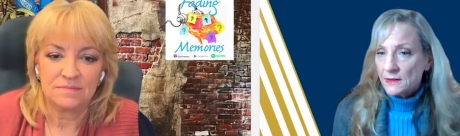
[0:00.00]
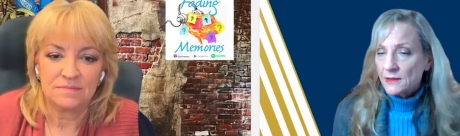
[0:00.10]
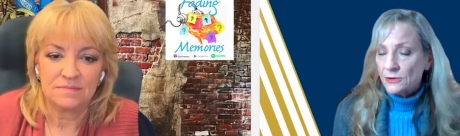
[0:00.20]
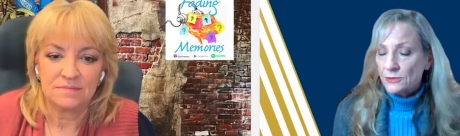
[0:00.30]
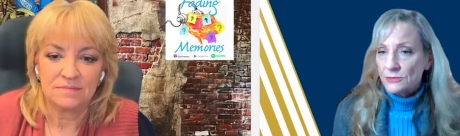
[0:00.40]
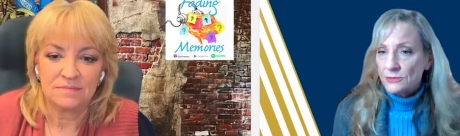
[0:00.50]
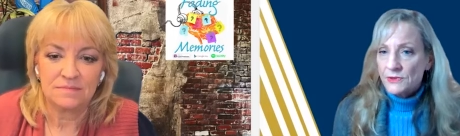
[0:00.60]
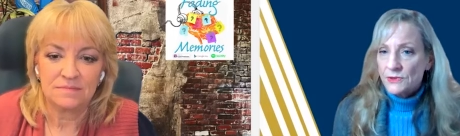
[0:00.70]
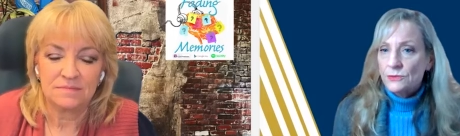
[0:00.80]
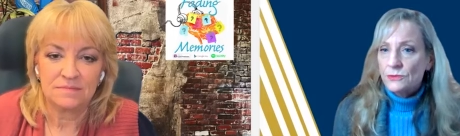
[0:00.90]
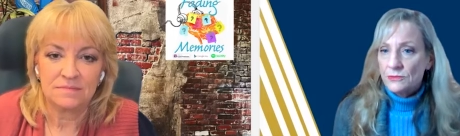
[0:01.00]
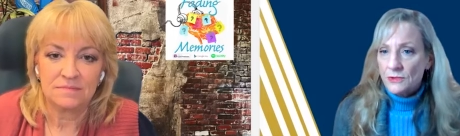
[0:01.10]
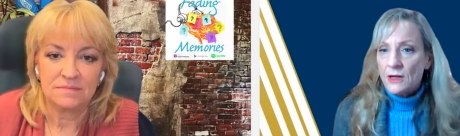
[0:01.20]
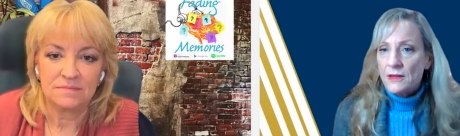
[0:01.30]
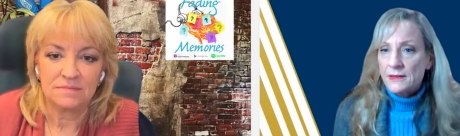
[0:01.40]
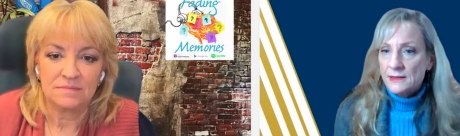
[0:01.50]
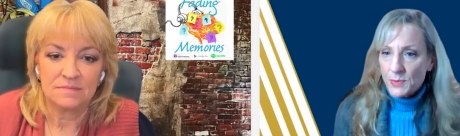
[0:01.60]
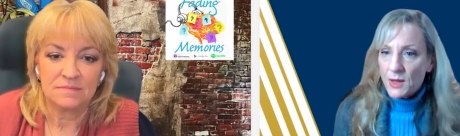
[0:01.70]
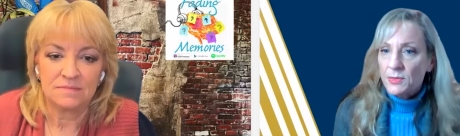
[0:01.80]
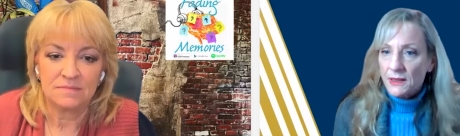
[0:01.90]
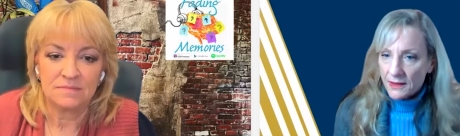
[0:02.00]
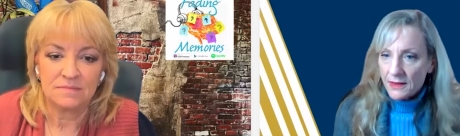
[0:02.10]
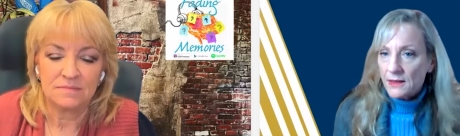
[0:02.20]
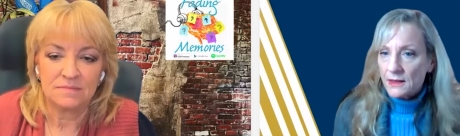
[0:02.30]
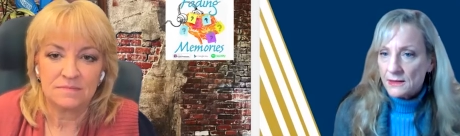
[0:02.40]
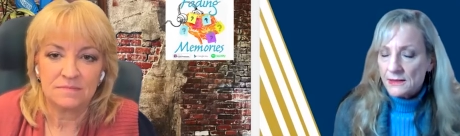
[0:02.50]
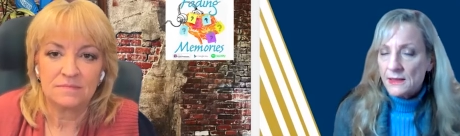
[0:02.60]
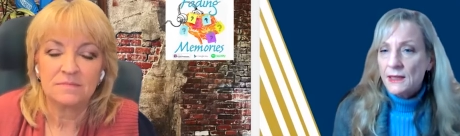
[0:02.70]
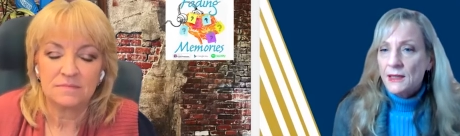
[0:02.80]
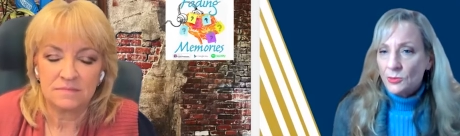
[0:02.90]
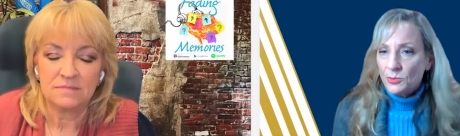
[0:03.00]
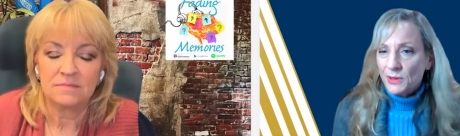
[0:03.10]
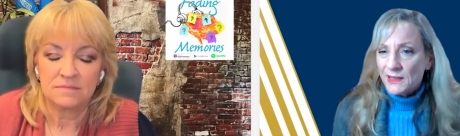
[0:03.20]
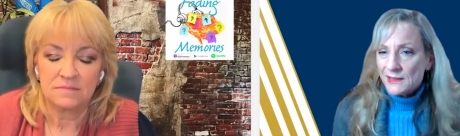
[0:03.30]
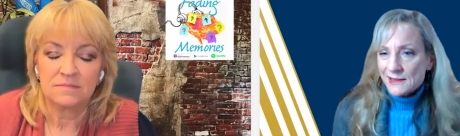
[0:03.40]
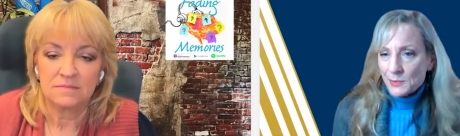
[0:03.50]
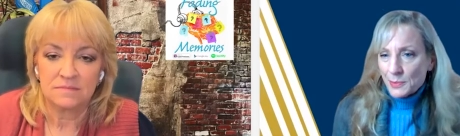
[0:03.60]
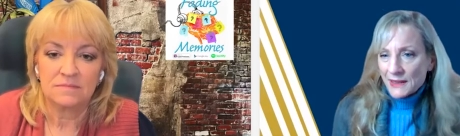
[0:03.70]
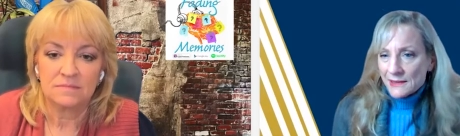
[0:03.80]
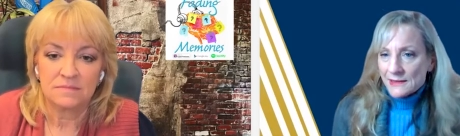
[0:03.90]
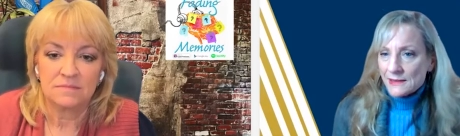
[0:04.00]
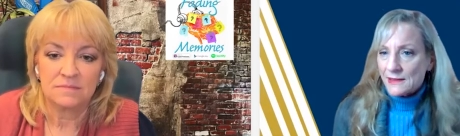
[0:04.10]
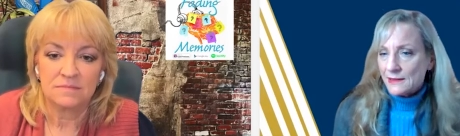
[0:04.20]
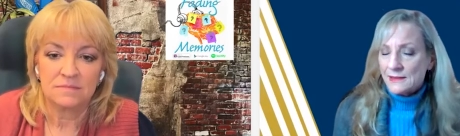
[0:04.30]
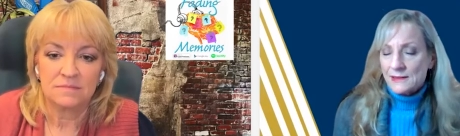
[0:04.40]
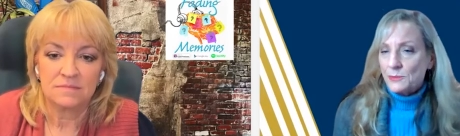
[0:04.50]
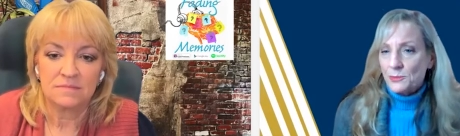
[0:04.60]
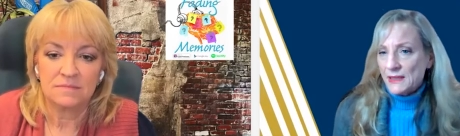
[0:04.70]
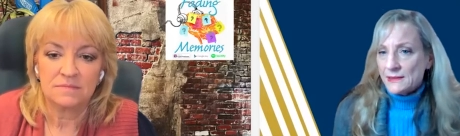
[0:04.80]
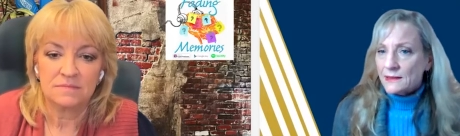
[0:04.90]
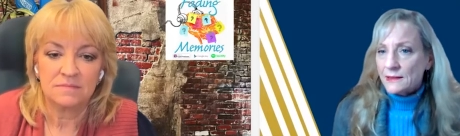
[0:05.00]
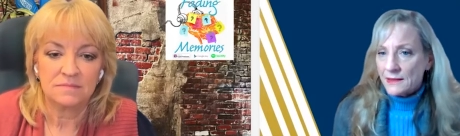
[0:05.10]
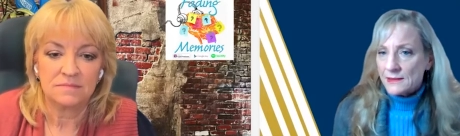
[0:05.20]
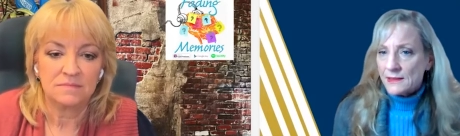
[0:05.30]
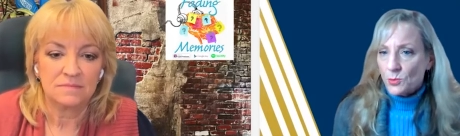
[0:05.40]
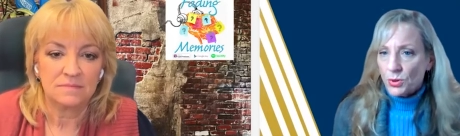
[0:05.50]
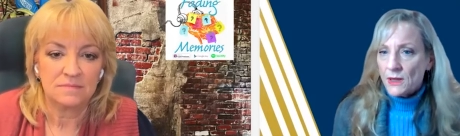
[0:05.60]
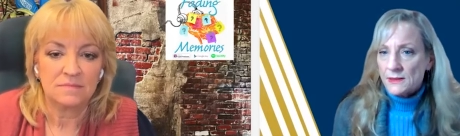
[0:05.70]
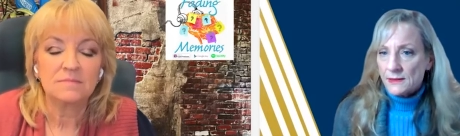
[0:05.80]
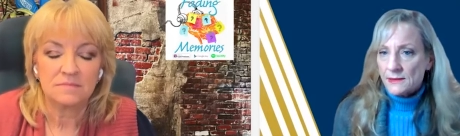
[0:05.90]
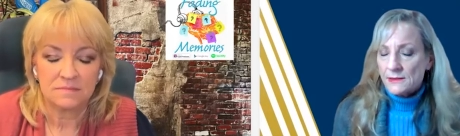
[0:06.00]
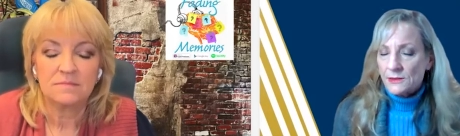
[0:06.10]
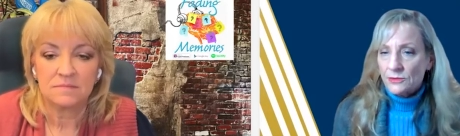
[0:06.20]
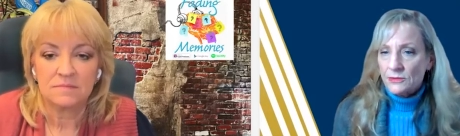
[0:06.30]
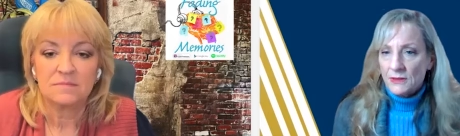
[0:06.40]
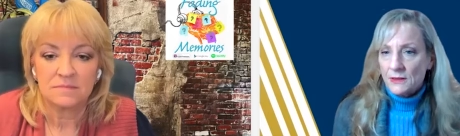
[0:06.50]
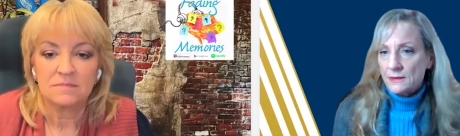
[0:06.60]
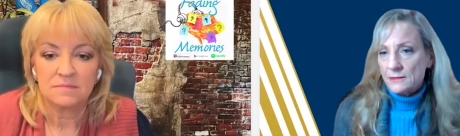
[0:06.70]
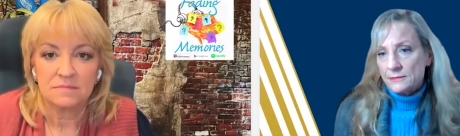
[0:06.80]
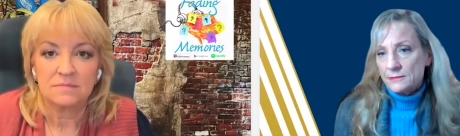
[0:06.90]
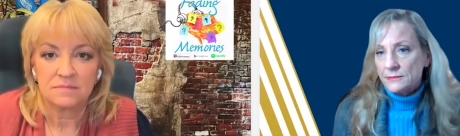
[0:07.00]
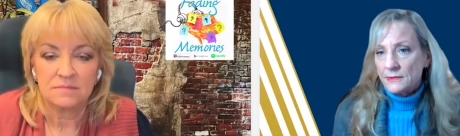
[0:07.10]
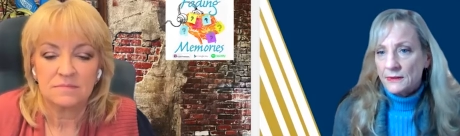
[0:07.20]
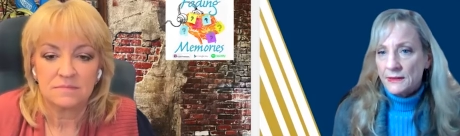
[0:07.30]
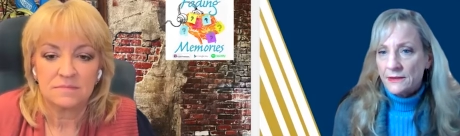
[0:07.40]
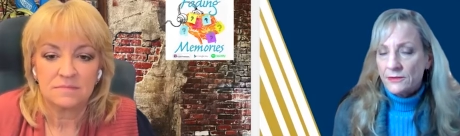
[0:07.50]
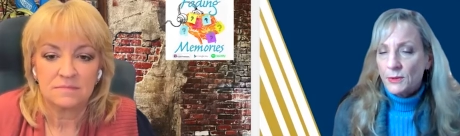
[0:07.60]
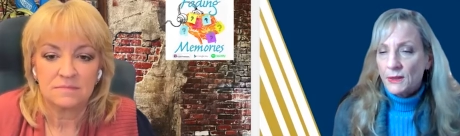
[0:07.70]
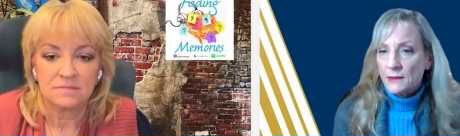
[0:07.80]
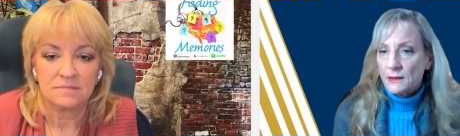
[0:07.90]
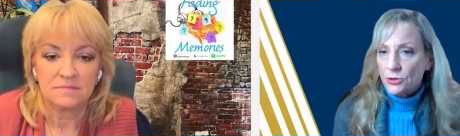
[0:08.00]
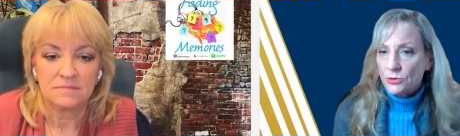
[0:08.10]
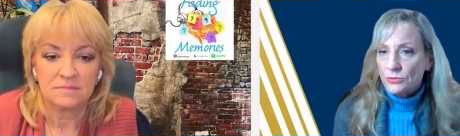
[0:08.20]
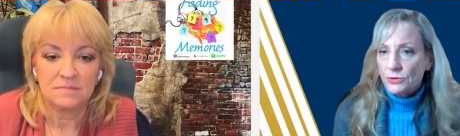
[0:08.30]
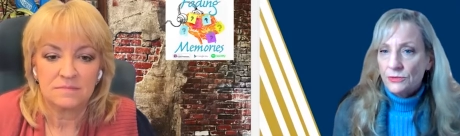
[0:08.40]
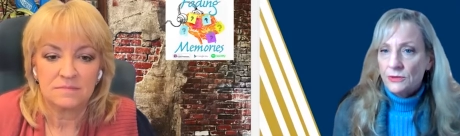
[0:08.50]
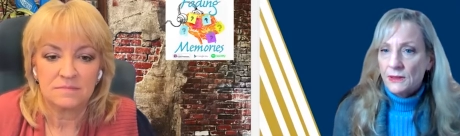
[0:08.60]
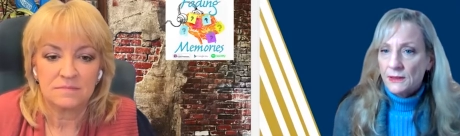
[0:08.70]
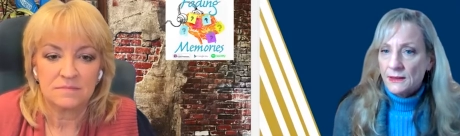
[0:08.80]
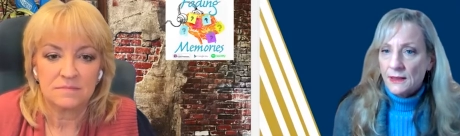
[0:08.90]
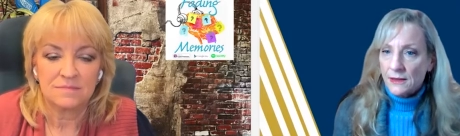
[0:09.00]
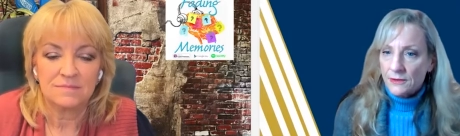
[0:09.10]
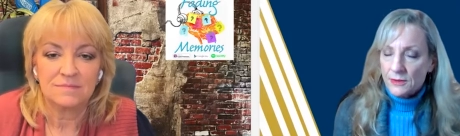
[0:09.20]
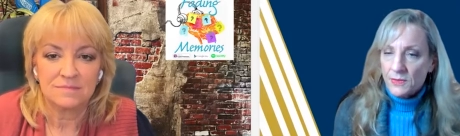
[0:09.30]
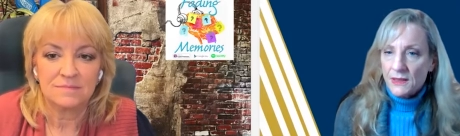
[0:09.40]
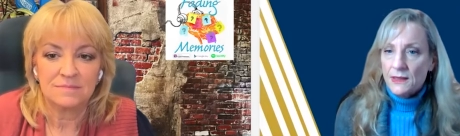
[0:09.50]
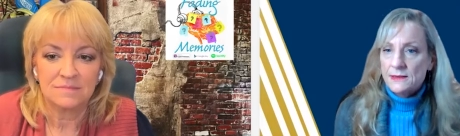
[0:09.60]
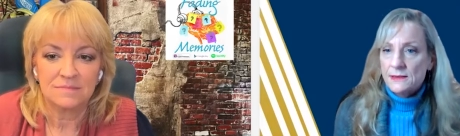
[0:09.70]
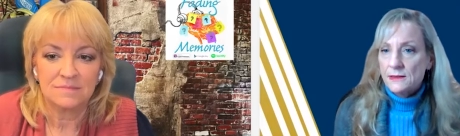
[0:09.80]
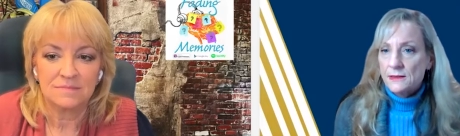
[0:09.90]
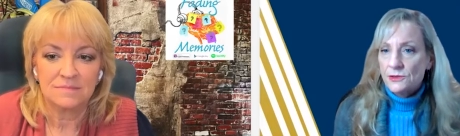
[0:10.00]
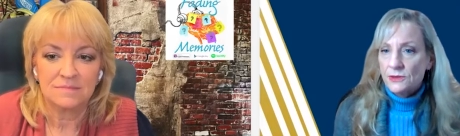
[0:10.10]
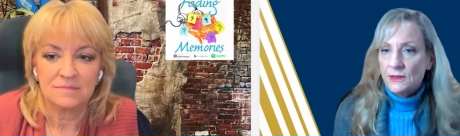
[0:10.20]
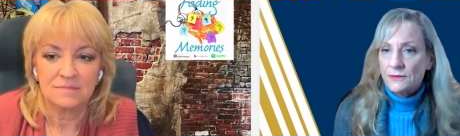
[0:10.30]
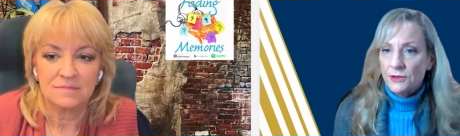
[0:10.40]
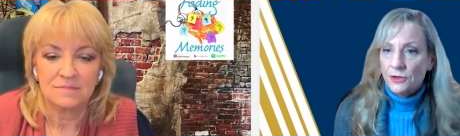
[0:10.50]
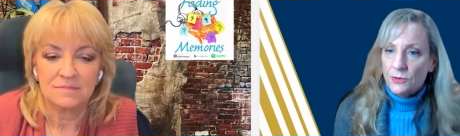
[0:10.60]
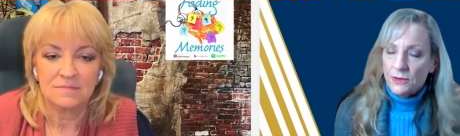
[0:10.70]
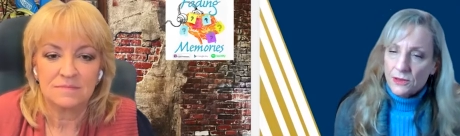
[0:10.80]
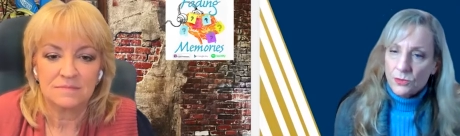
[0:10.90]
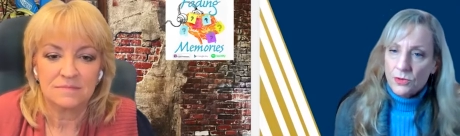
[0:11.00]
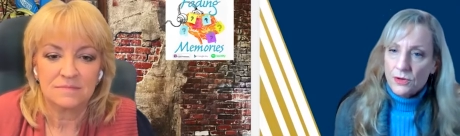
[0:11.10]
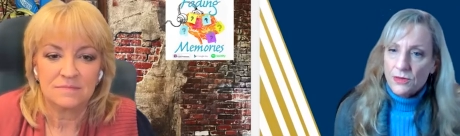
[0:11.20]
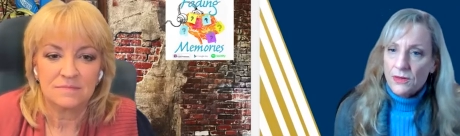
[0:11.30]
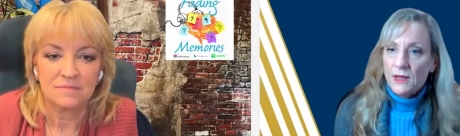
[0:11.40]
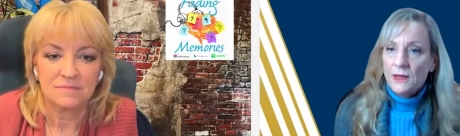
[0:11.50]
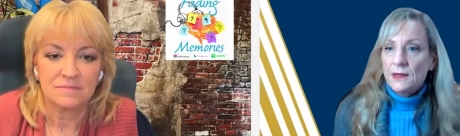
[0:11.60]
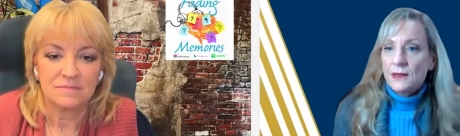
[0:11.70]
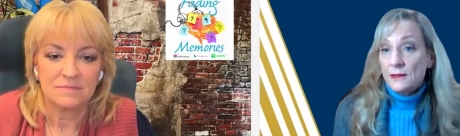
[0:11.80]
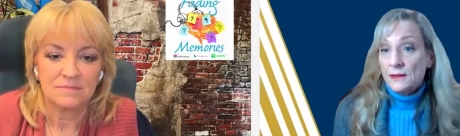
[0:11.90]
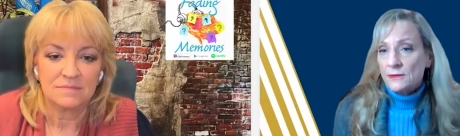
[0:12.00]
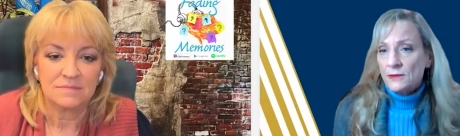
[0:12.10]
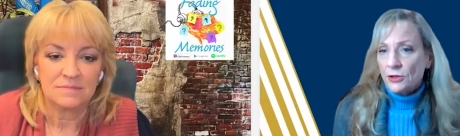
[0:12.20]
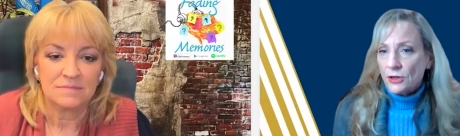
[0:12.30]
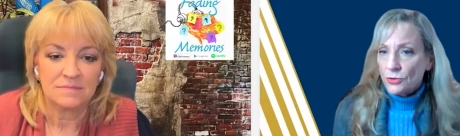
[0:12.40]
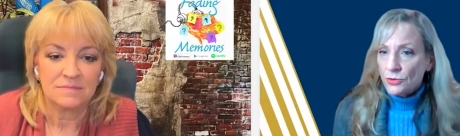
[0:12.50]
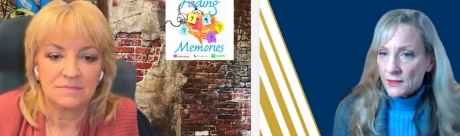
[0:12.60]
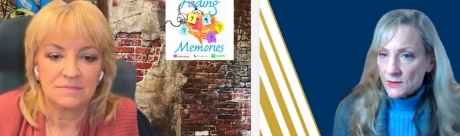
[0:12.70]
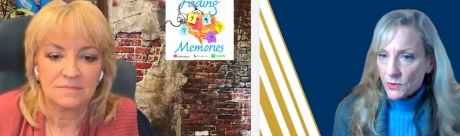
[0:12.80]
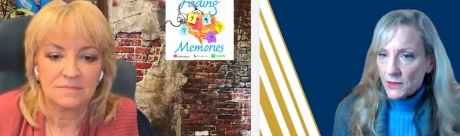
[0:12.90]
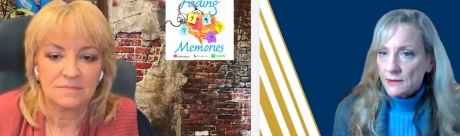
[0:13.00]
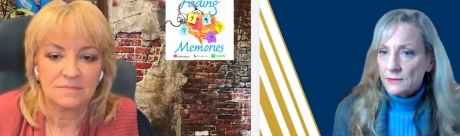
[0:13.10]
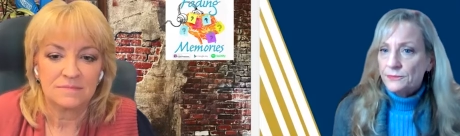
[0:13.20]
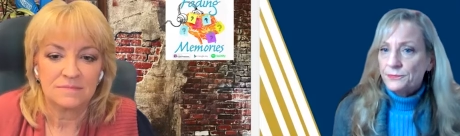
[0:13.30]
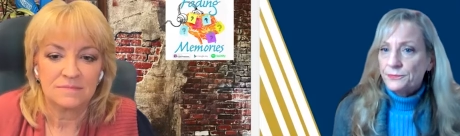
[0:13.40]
Speaker 1: you know, do all these public things. But it's the basic, basically the same process. You gotta let everybody know. You gotta gather up the assets. You gotta figure out what they're worth figure out who gets what